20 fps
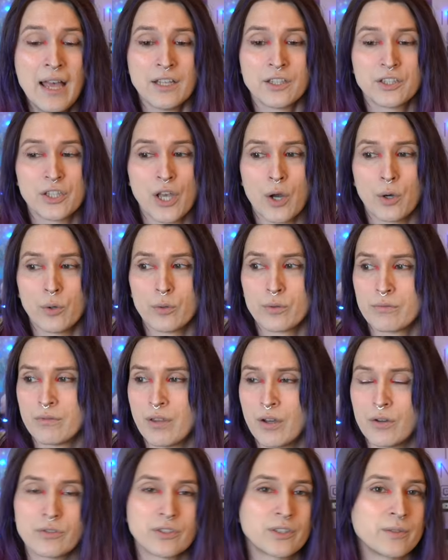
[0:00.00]
so
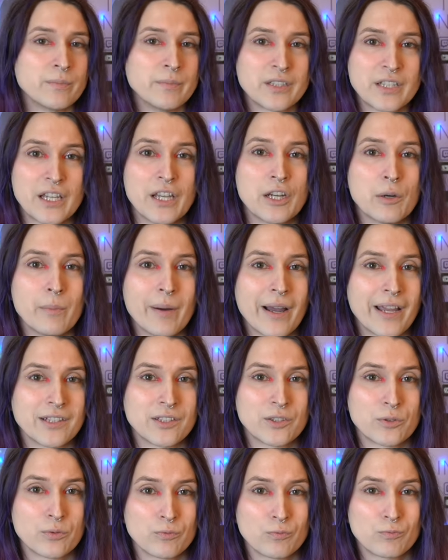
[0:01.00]
those mosquito
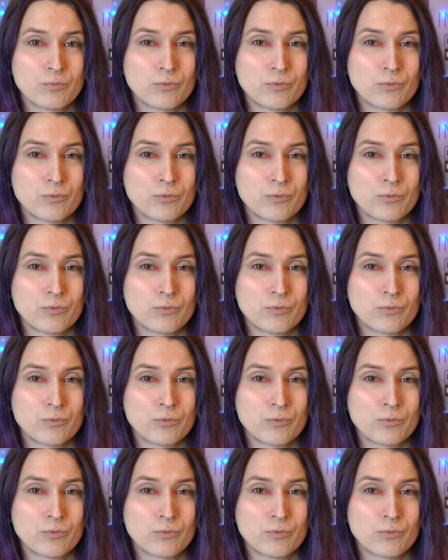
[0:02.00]
bites